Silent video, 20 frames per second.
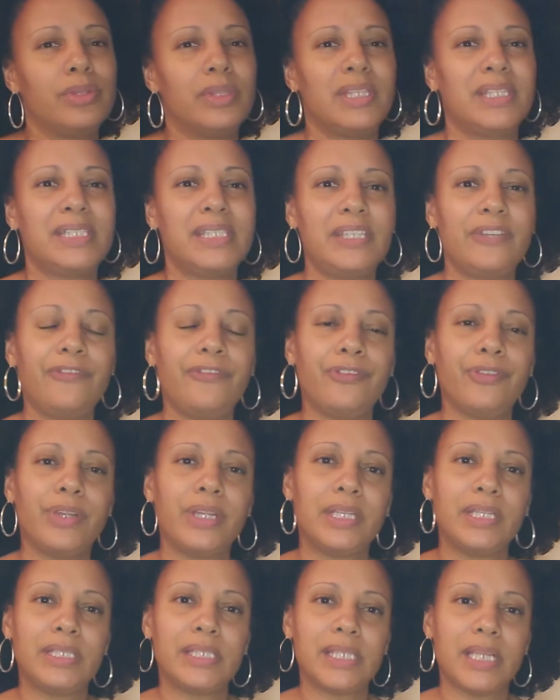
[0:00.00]
the
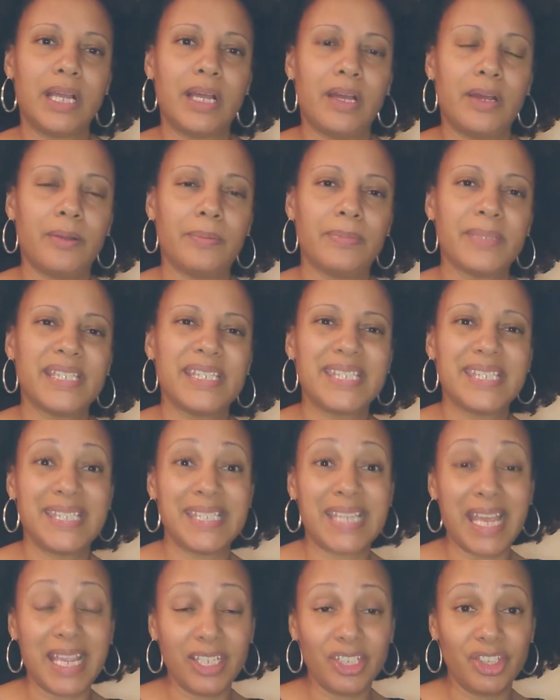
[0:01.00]
different
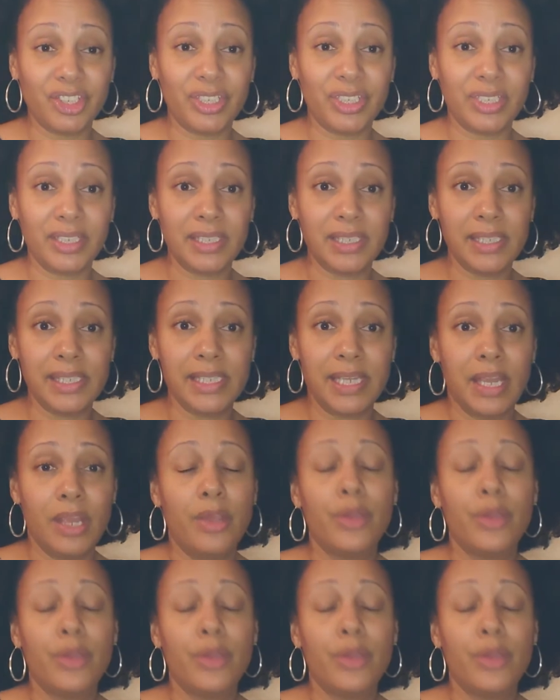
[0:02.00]
sections,